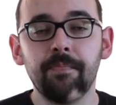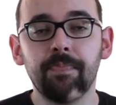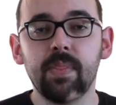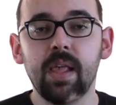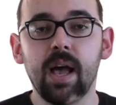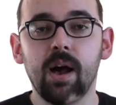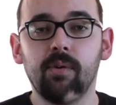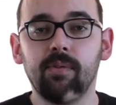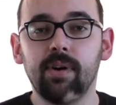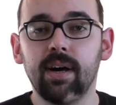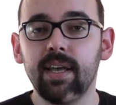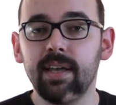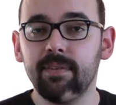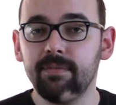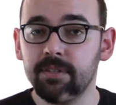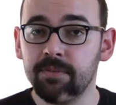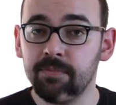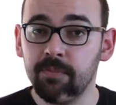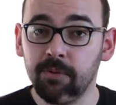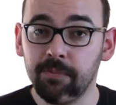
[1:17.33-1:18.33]
Now I
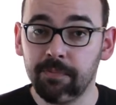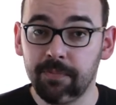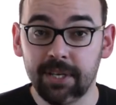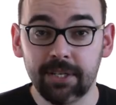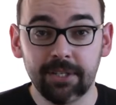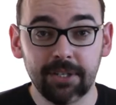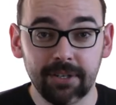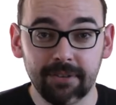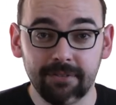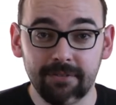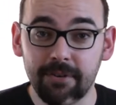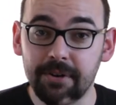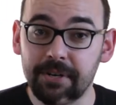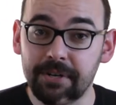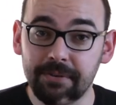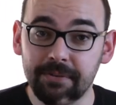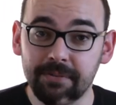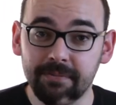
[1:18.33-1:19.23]
have a small picture for you.